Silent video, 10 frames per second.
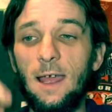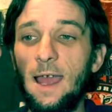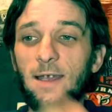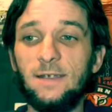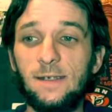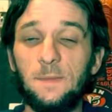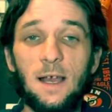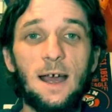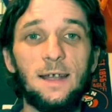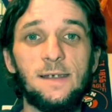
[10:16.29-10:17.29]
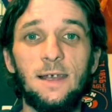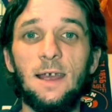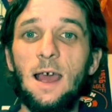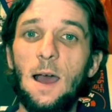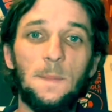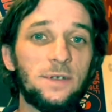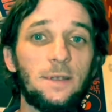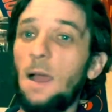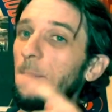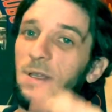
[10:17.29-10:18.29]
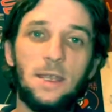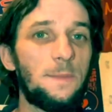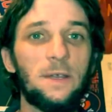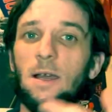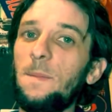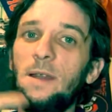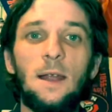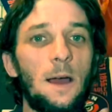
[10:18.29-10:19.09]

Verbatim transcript: Hey, it's some content. I'm, going to keep it coming.